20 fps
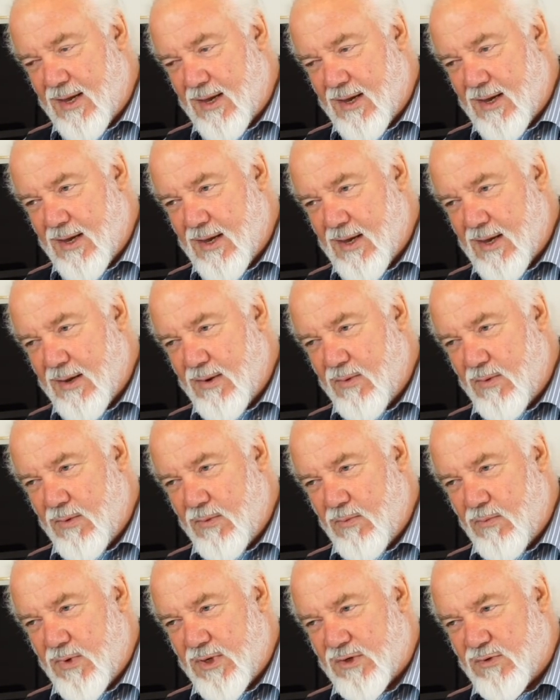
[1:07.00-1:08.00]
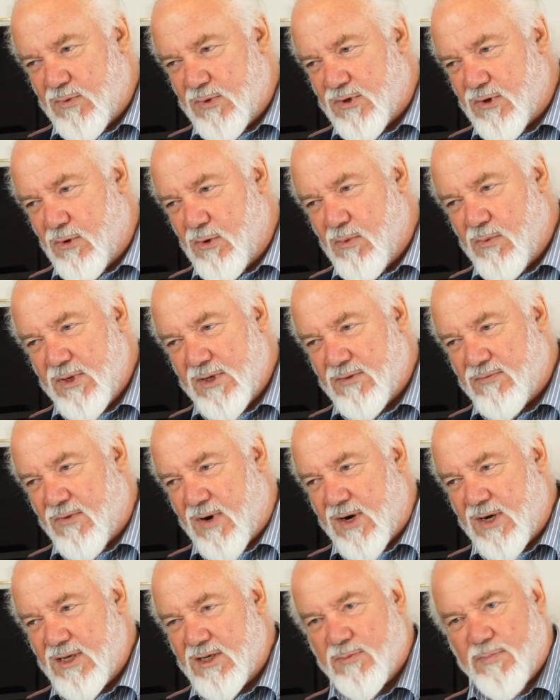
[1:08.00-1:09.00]
uh, which was always
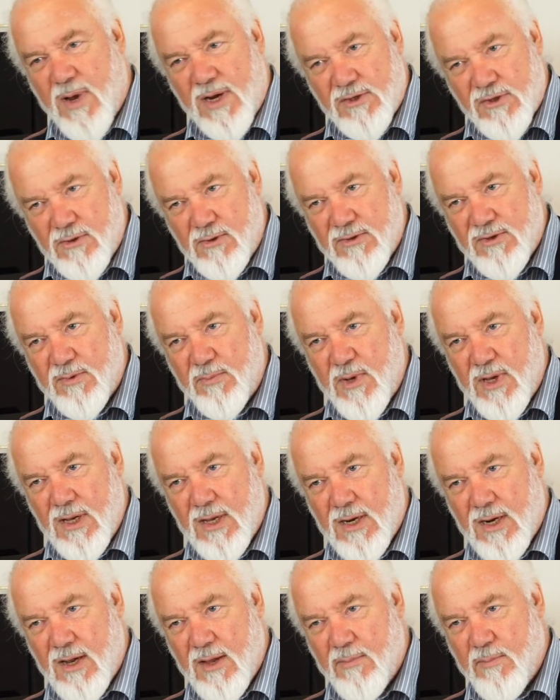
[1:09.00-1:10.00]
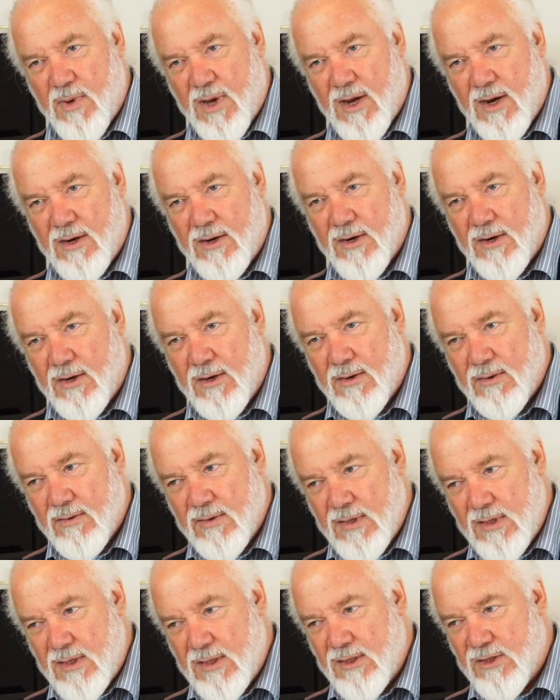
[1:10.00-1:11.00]
very special to me, and I admired her
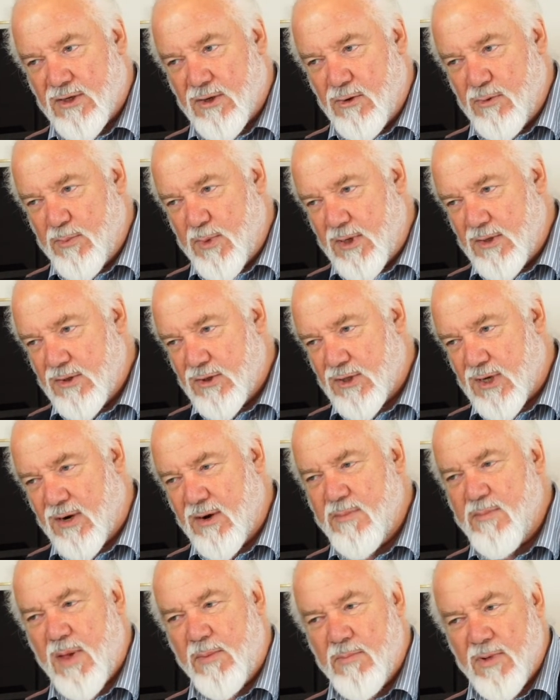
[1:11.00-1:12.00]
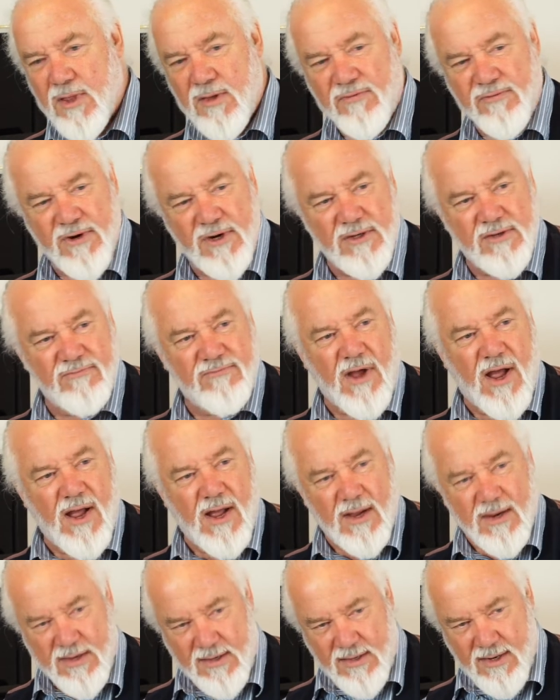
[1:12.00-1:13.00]
so much. I remember the first
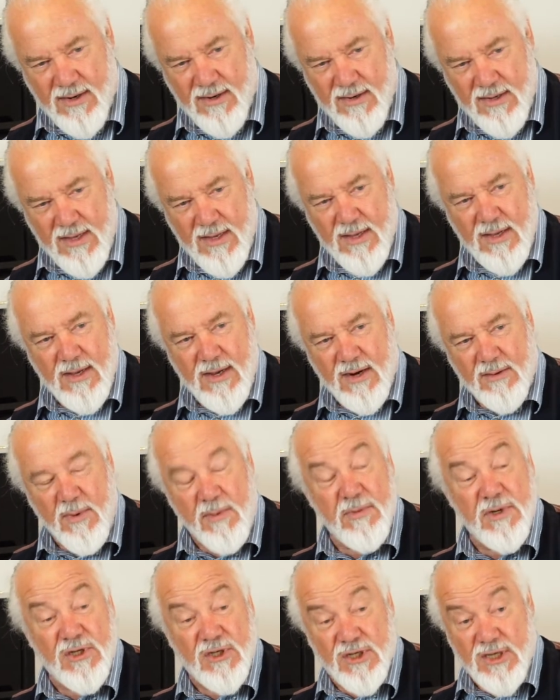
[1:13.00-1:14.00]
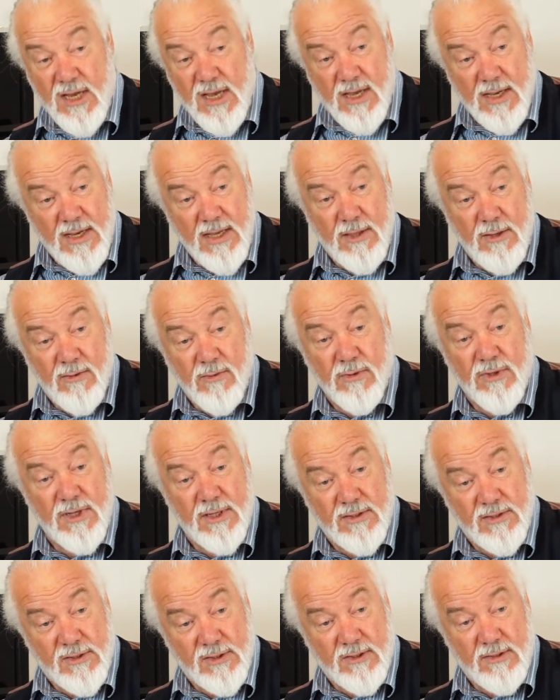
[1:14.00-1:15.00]
Wagner. I remember seeing in the
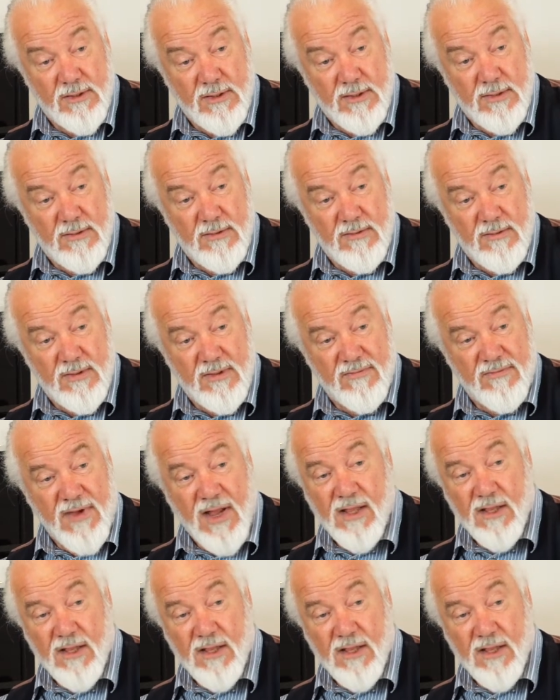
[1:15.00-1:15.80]
audience the, the